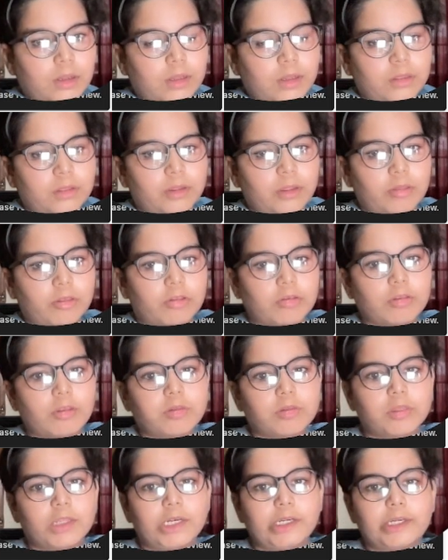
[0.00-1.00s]
this is the
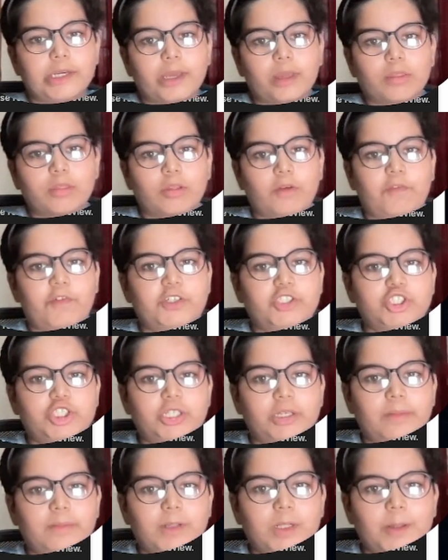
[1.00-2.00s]
syntax of
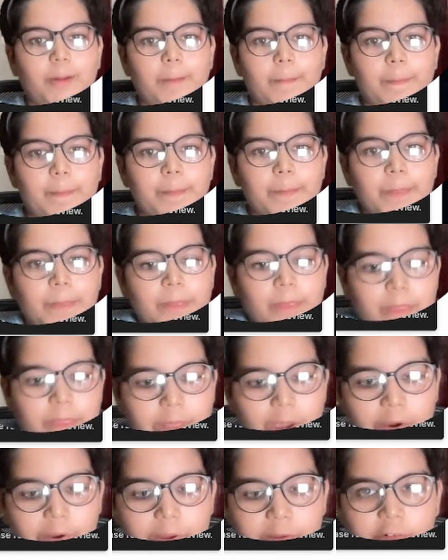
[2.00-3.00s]
HTML.
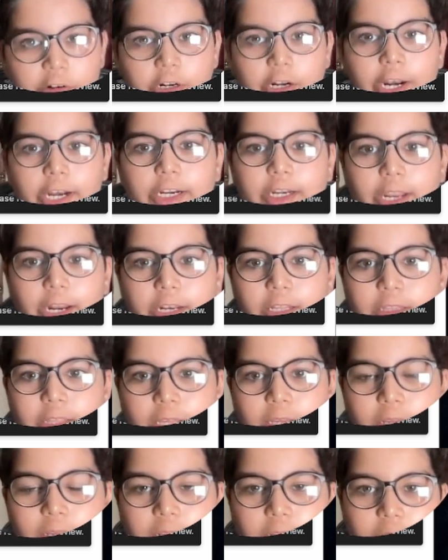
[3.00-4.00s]
Now I will write
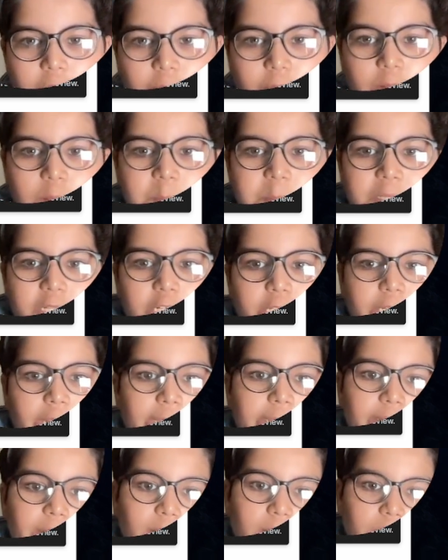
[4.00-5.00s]
anything, it will be the
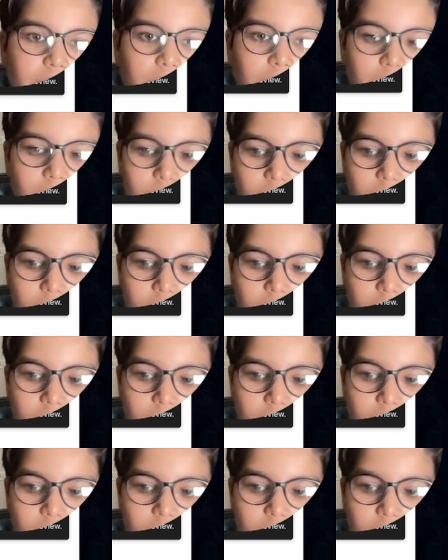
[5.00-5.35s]
title. See,